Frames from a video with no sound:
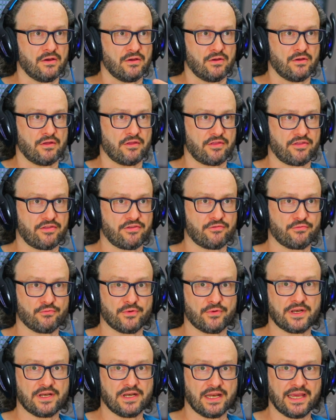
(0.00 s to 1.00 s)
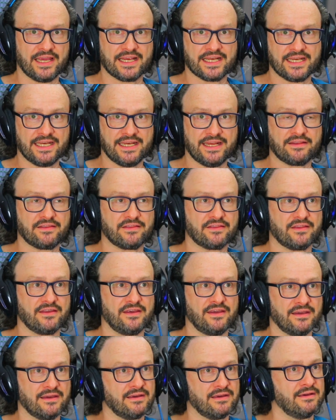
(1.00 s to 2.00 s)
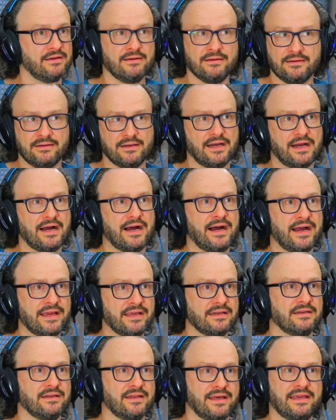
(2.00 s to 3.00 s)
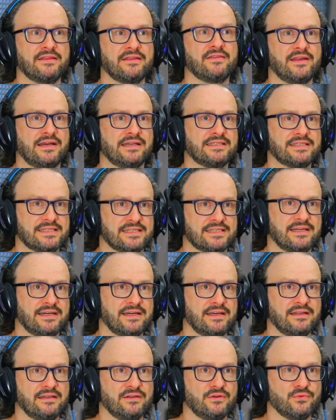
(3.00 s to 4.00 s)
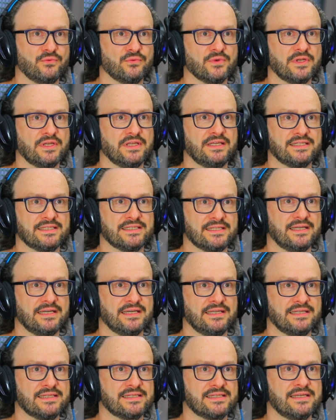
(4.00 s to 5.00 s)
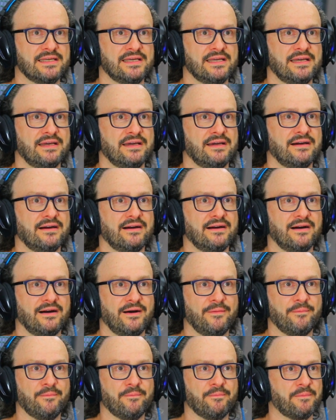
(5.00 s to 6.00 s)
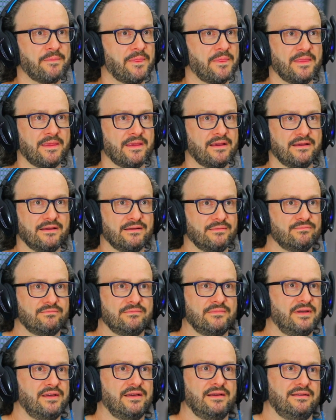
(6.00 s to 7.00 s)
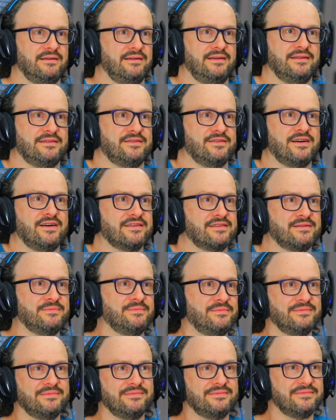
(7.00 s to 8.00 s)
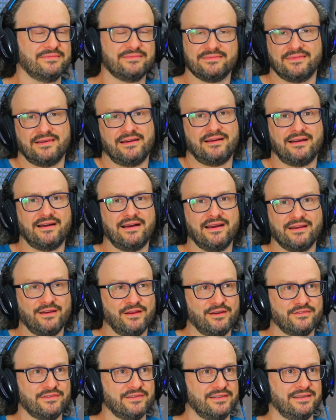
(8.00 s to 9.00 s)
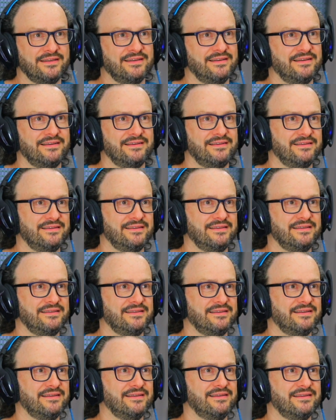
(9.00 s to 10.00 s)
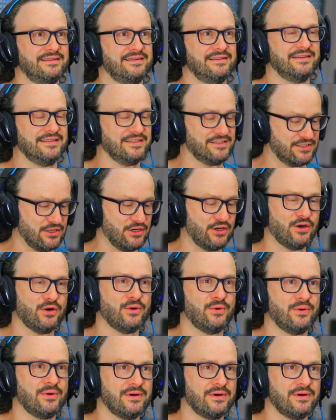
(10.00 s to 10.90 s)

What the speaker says: thread-like net thing. I like that style. It really is nice. It's awesome. I love it. Let's go.